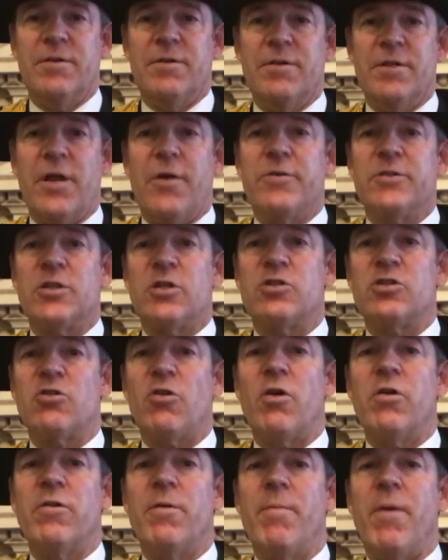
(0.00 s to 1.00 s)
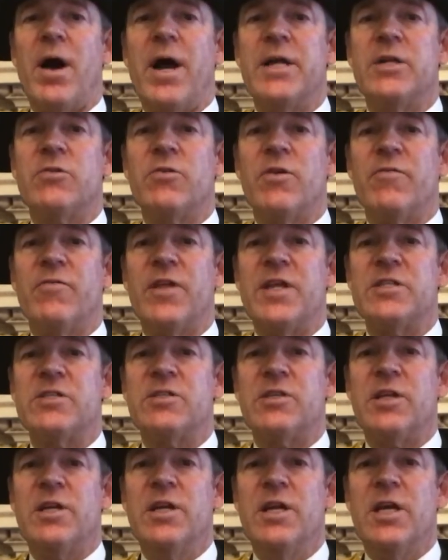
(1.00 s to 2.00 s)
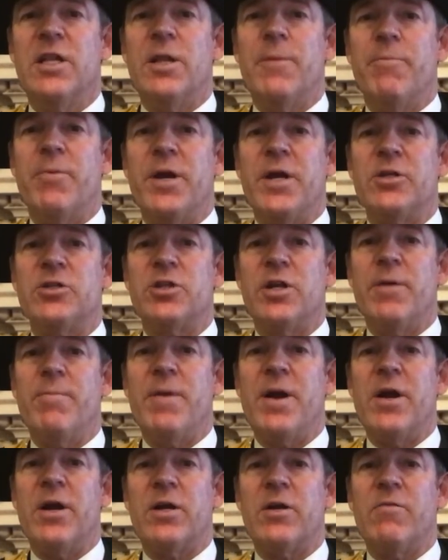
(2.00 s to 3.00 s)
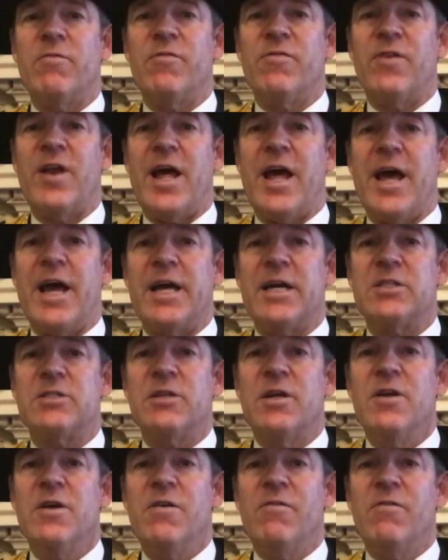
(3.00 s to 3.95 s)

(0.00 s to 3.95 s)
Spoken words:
There is a strong reminder of this in the British and American flags